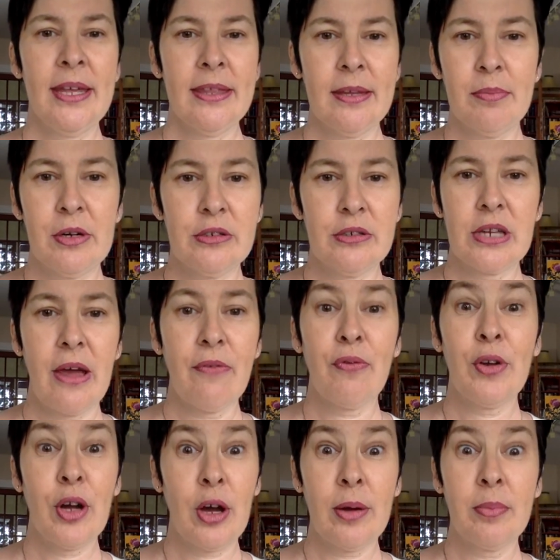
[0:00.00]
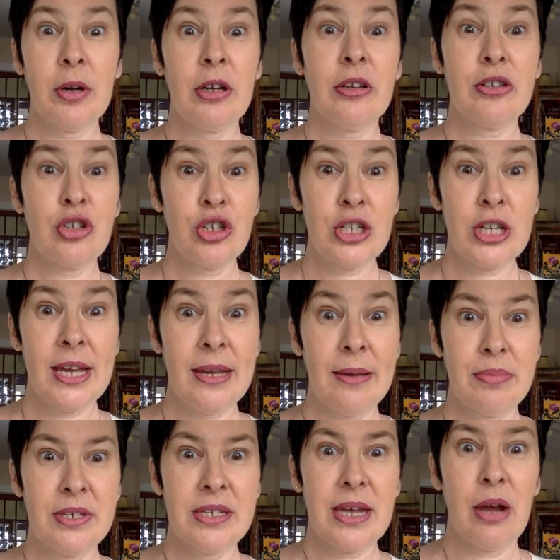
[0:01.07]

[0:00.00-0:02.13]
the most phenomenal shapes.